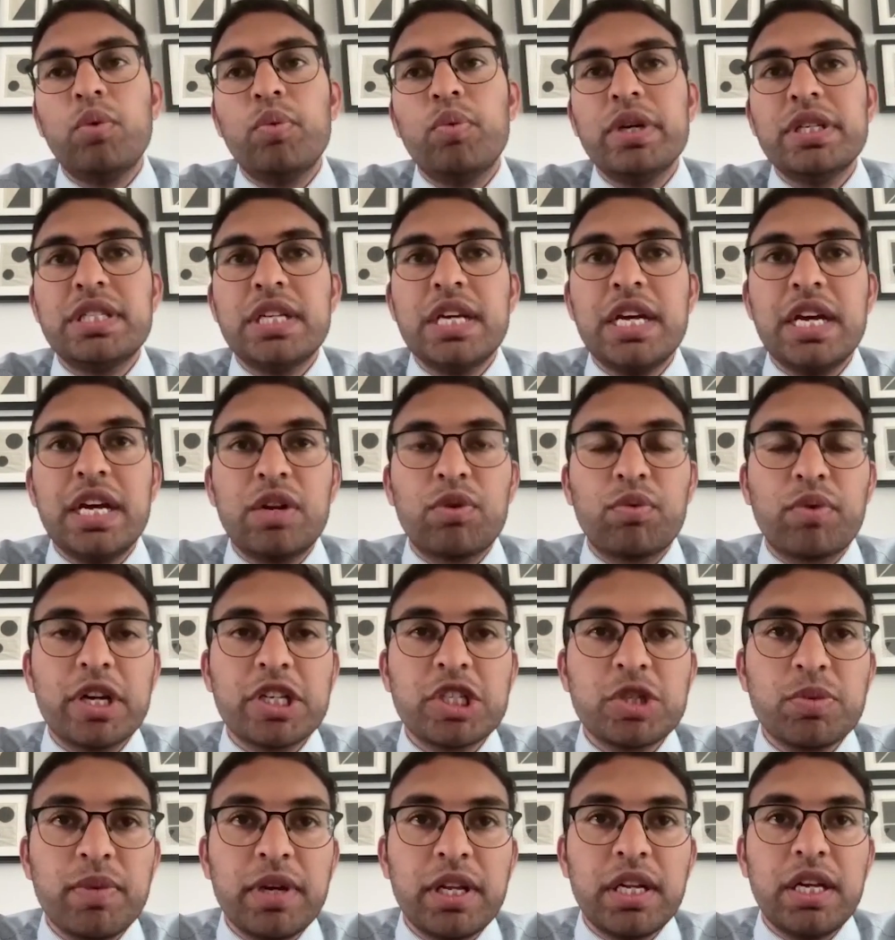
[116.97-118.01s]
We see
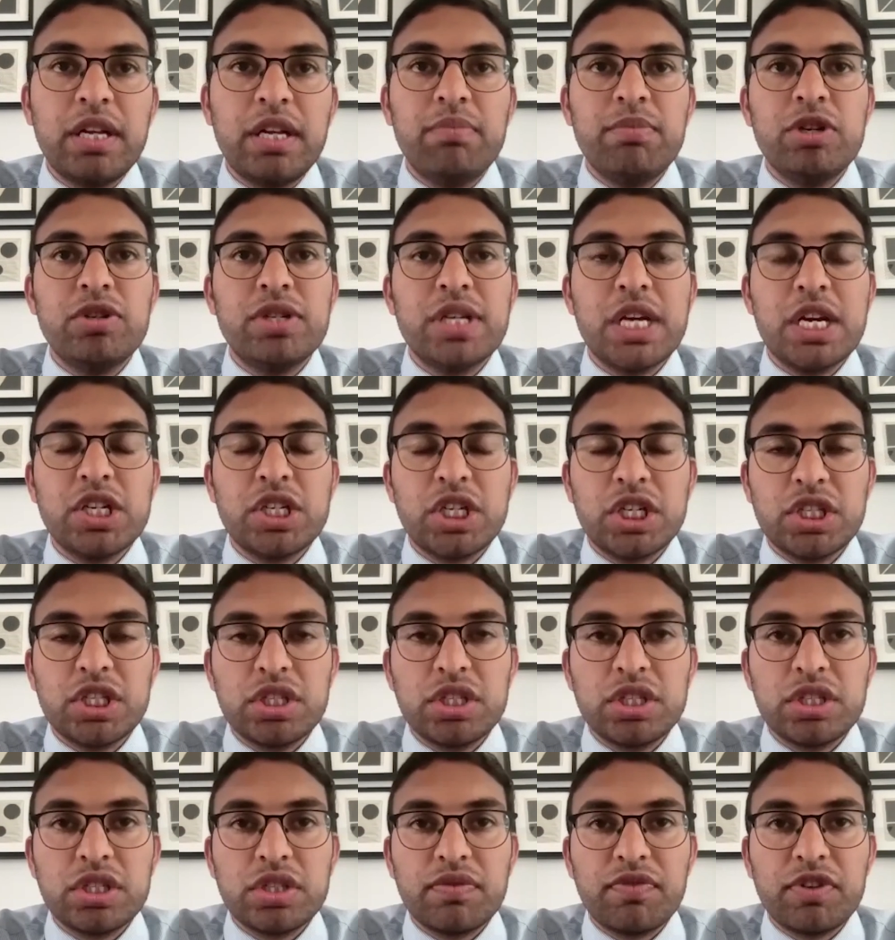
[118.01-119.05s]
enrichment in
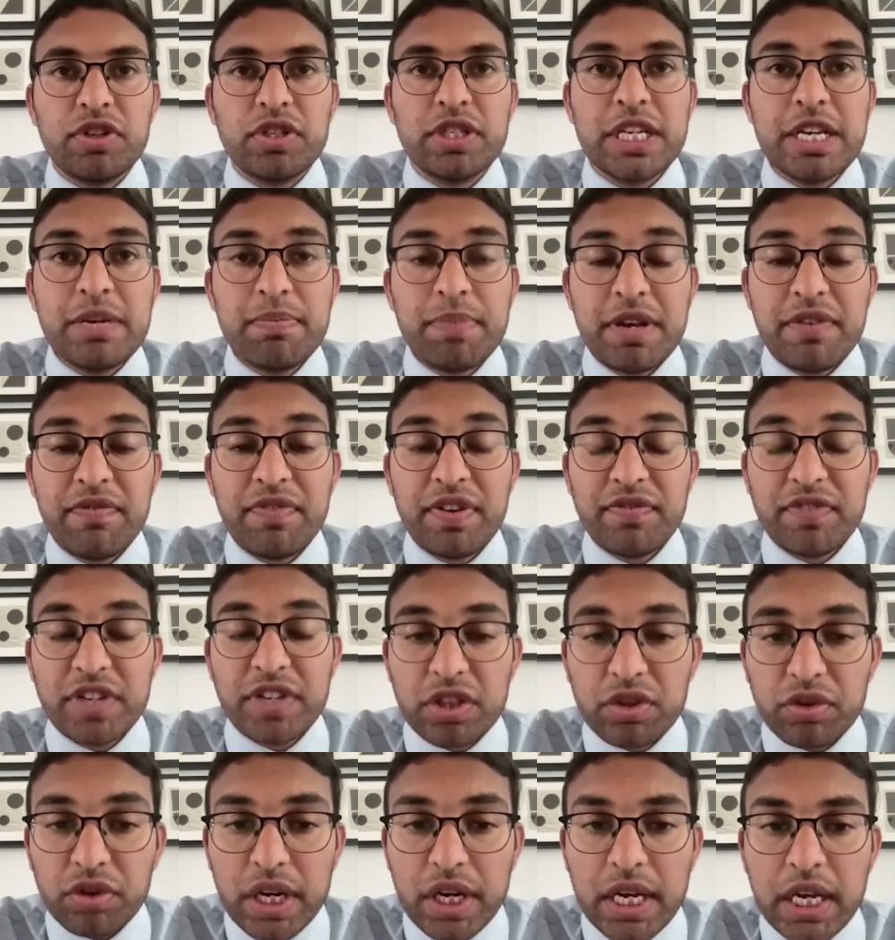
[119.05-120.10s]
mutations for
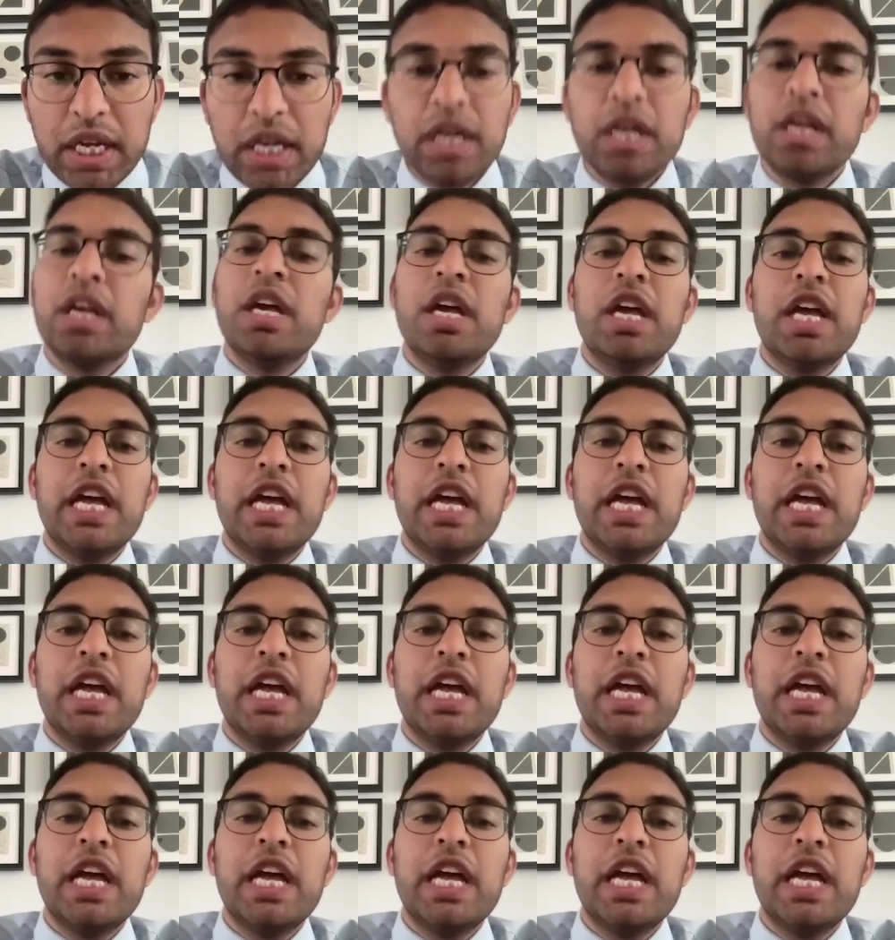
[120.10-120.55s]
TP53,